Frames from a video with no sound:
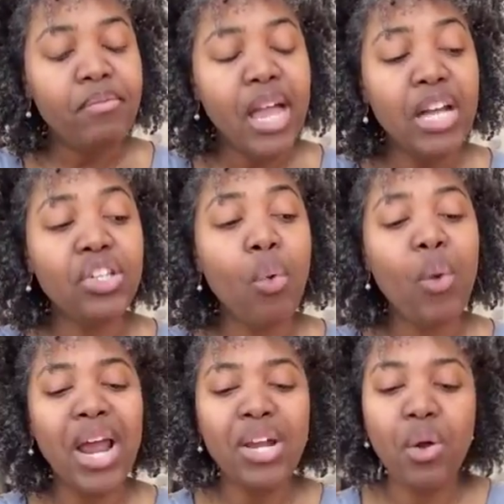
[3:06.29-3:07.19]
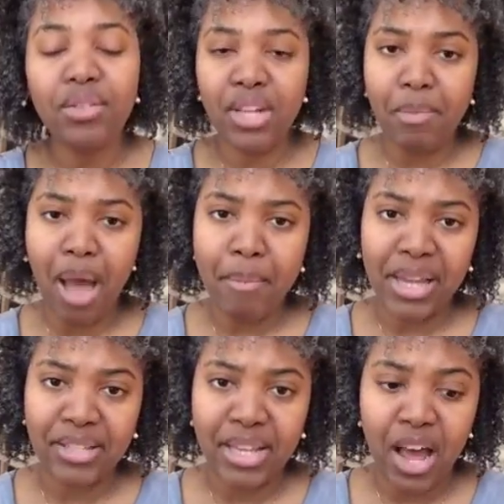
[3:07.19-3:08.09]
And so when I noticed it about
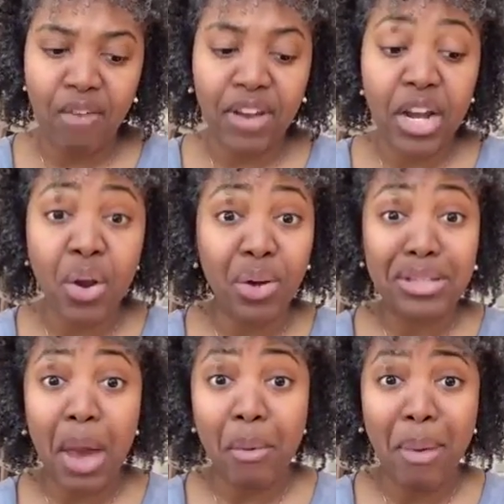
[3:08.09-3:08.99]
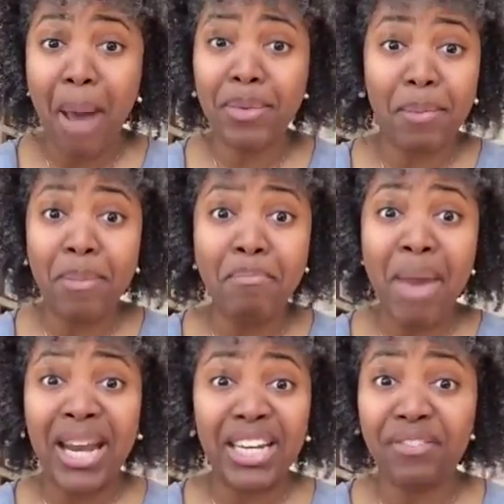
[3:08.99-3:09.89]
myself, and I noticed how it popped up in
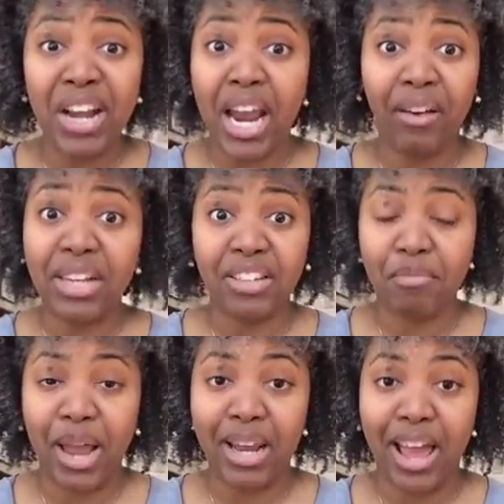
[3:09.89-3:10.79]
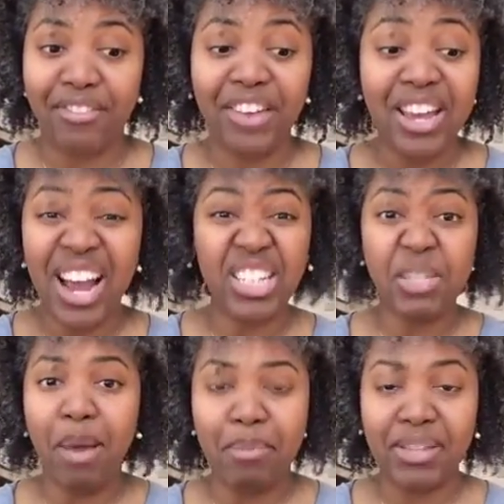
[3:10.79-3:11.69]
many different areas of my life, not
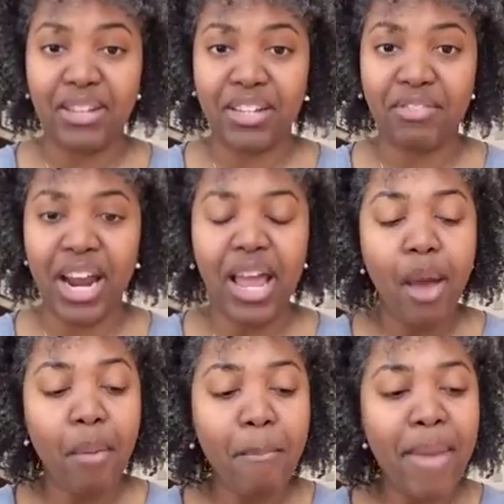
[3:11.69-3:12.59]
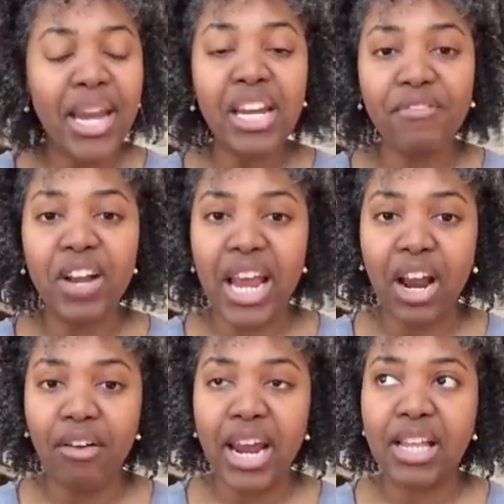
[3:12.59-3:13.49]
just my business, right? But many different
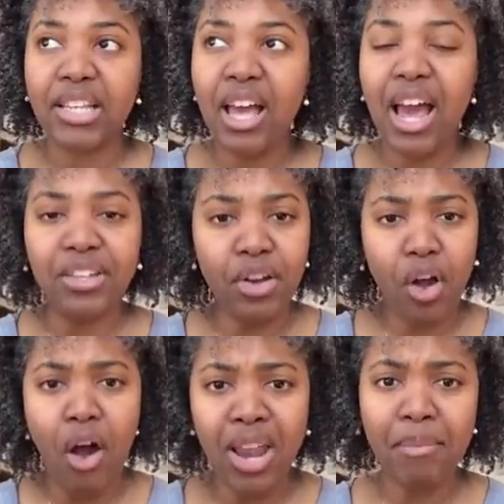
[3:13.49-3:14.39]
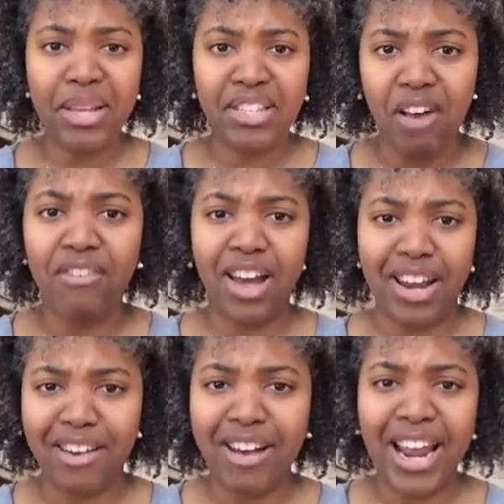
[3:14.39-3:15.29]
areas, I started calling myself on
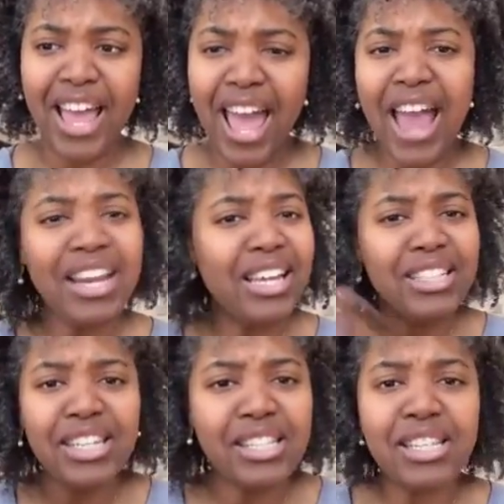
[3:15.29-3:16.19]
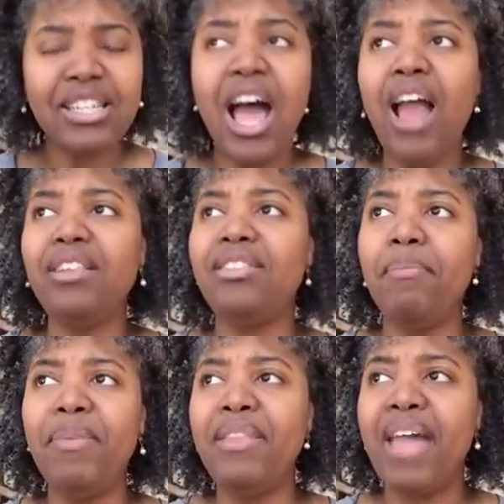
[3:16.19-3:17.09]
it, right? And look, this is not
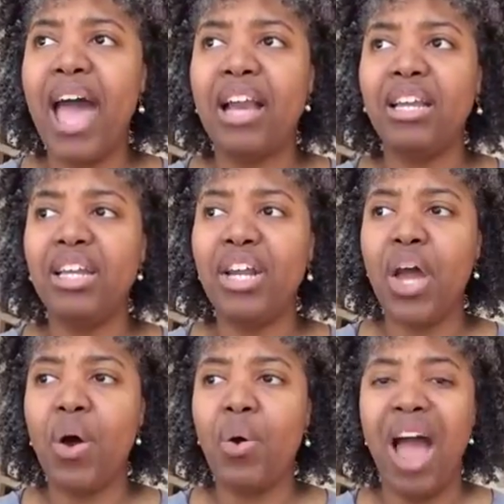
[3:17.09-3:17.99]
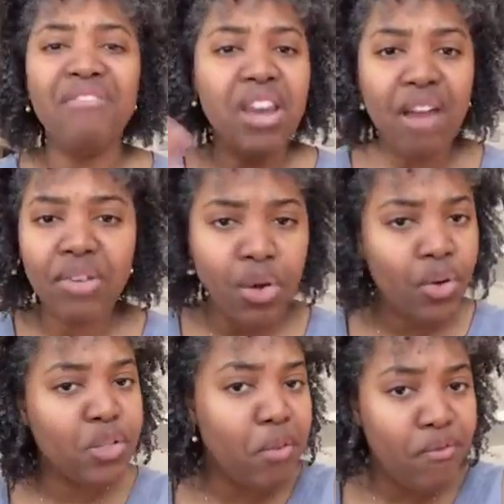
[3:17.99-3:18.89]
something that, I've never
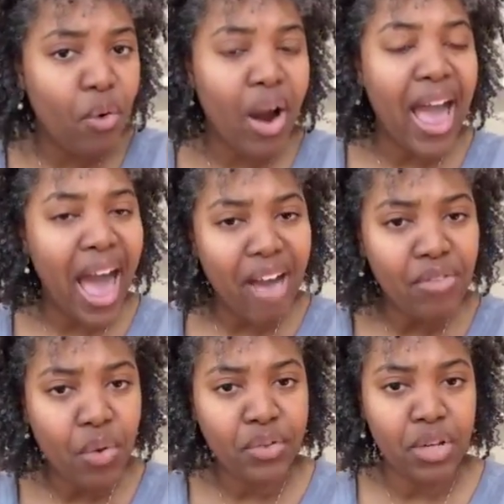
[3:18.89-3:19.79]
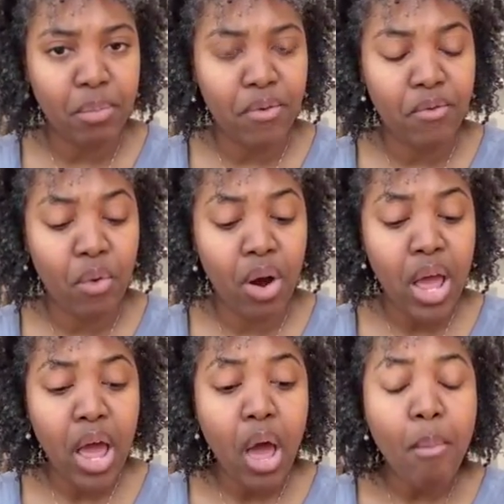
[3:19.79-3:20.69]
noticed before. I have noticed it before.
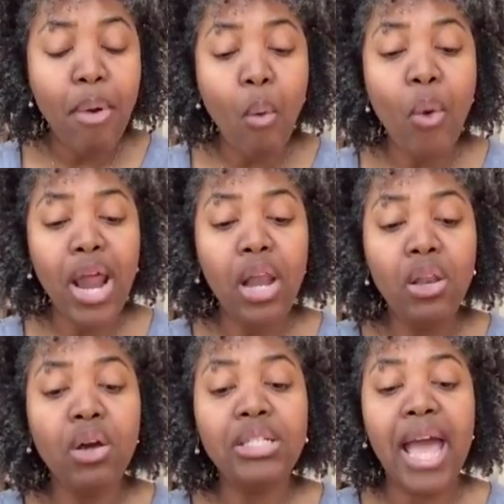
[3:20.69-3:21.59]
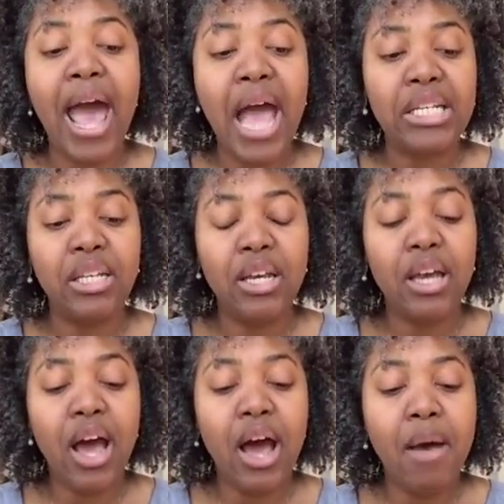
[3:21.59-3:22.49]
But when I looked at
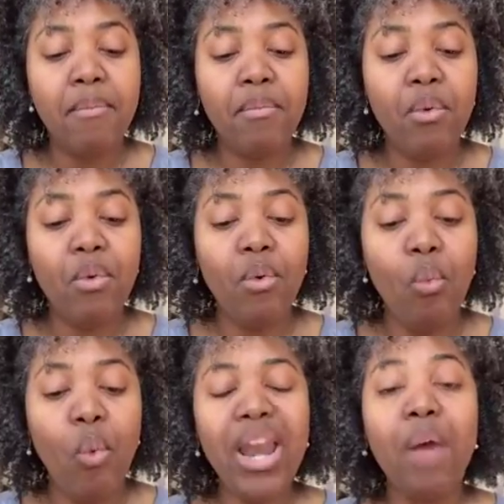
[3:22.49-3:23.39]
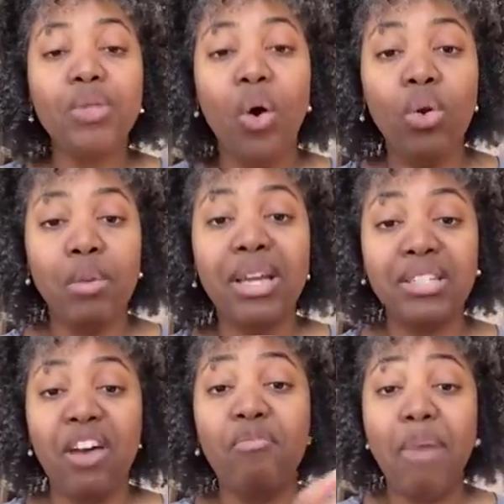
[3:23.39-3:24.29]
when I was holding
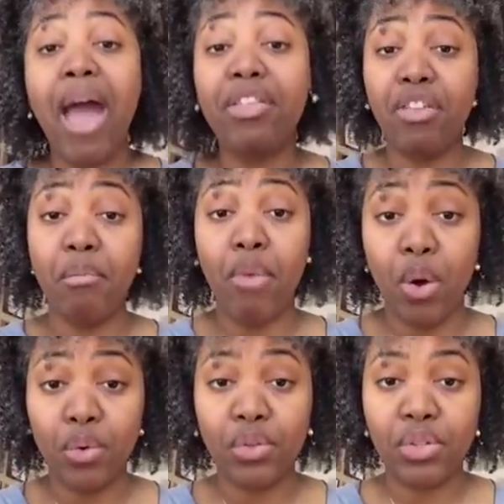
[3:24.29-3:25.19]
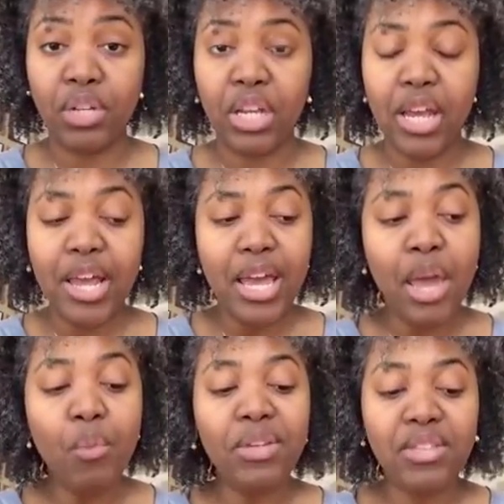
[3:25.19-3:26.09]
myself back the most,
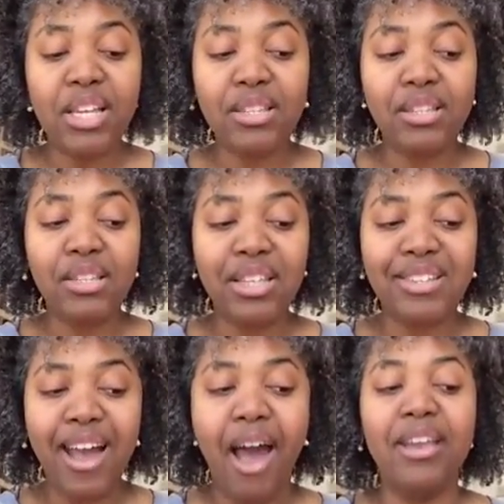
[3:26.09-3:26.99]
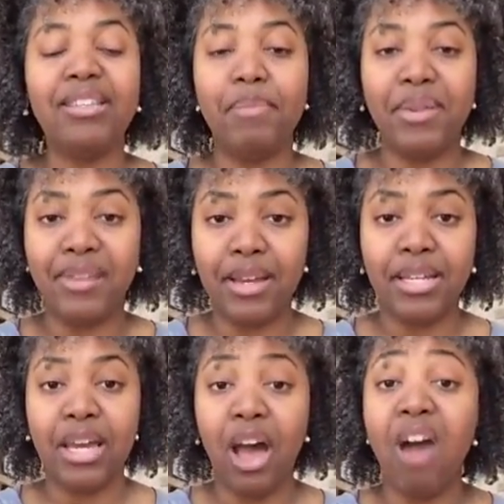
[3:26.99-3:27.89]
it was this concept, this
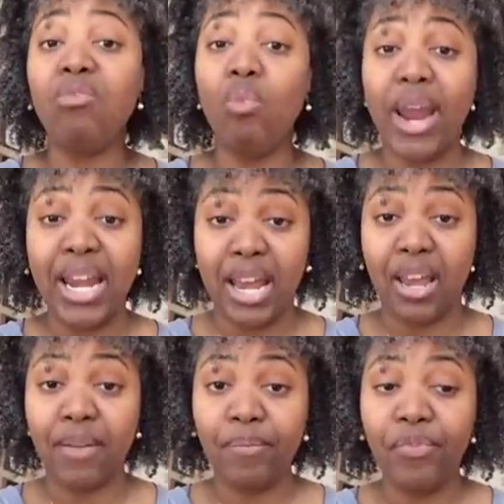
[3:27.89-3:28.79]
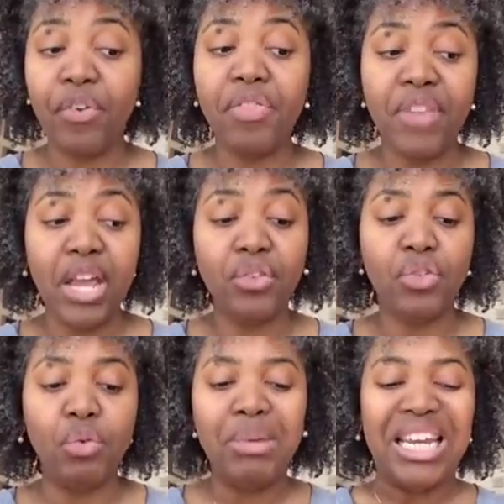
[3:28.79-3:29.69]
idea of waiting for things
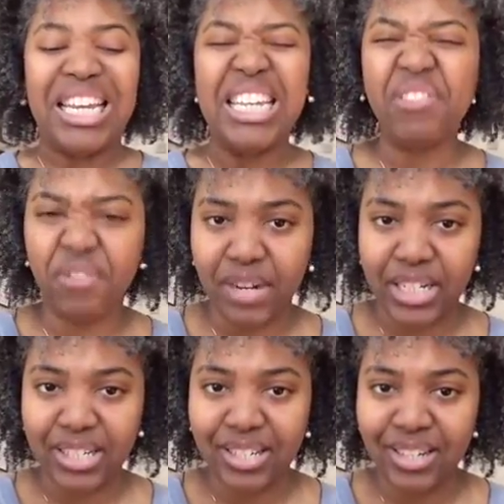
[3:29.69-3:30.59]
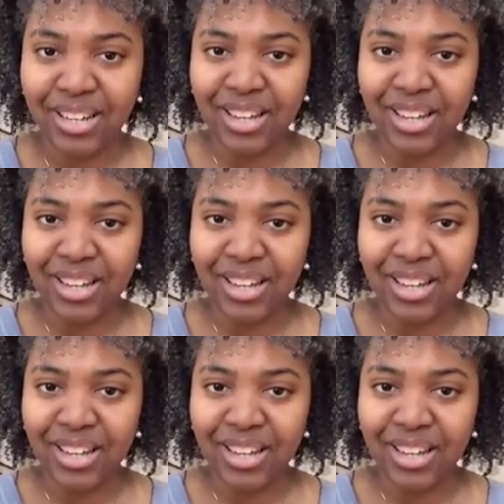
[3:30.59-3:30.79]
to be different.